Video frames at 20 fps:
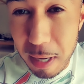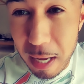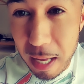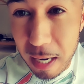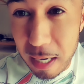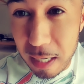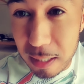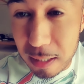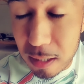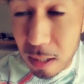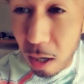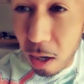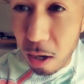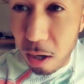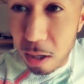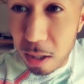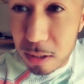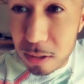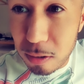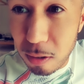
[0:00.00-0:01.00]
mad at
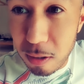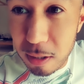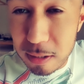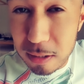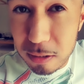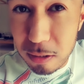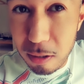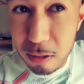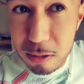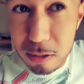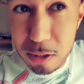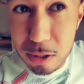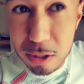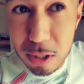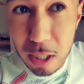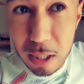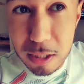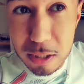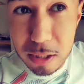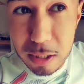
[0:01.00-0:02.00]
dogs or I start
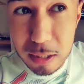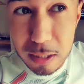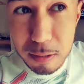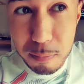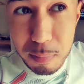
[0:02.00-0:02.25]
judging